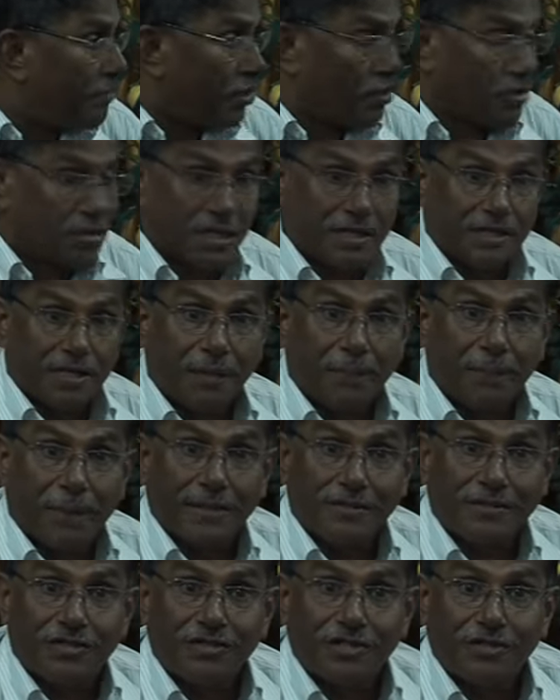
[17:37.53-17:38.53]
Because he has a
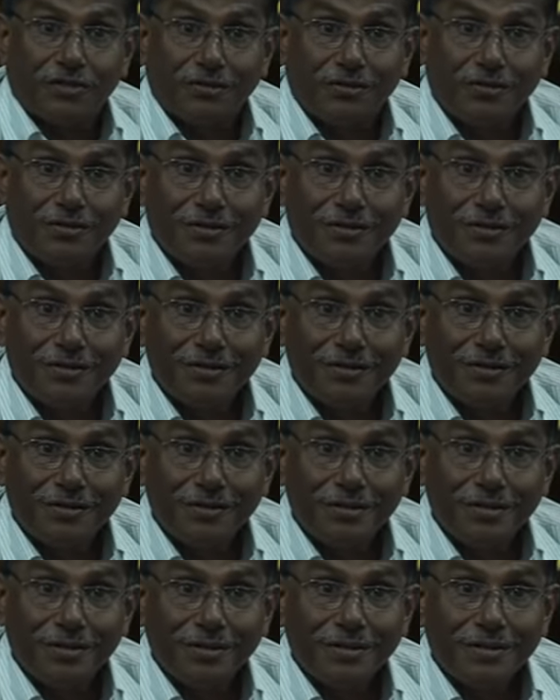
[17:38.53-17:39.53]
capacity to
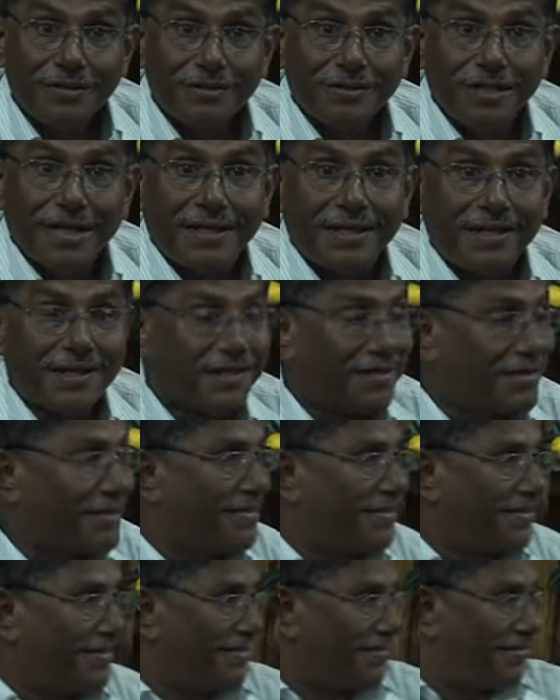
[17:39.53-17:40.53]
take
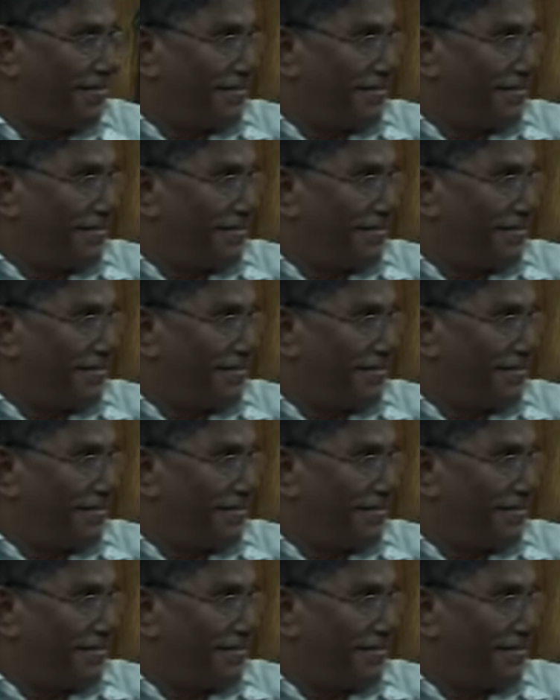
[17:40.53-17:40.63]
it.